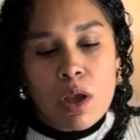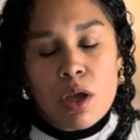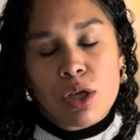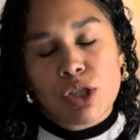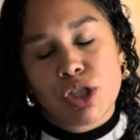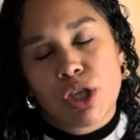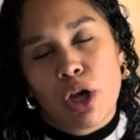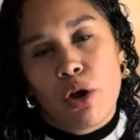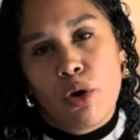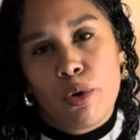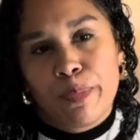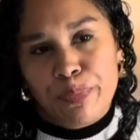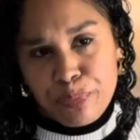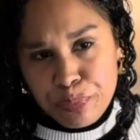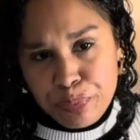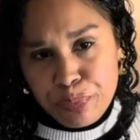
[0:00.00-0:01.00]
So
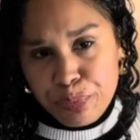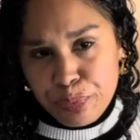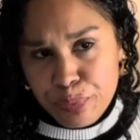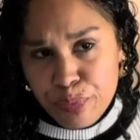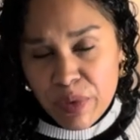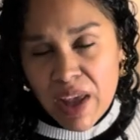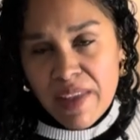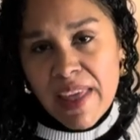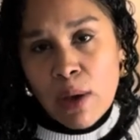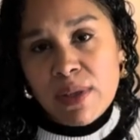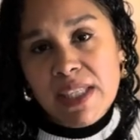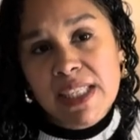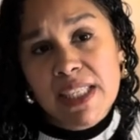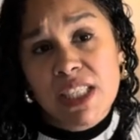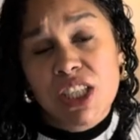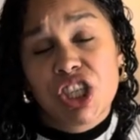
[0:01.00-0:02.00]
that was a
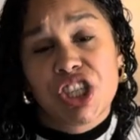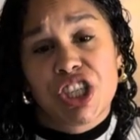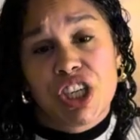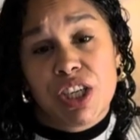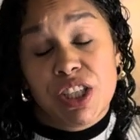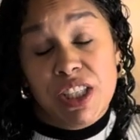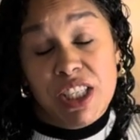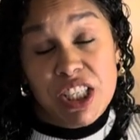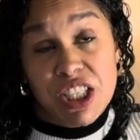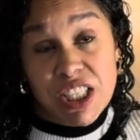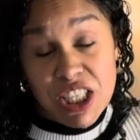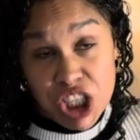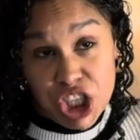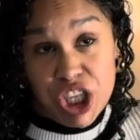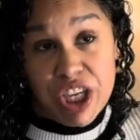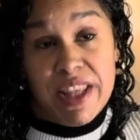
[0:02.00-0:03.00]

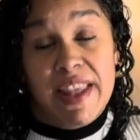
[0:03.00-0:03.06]
decision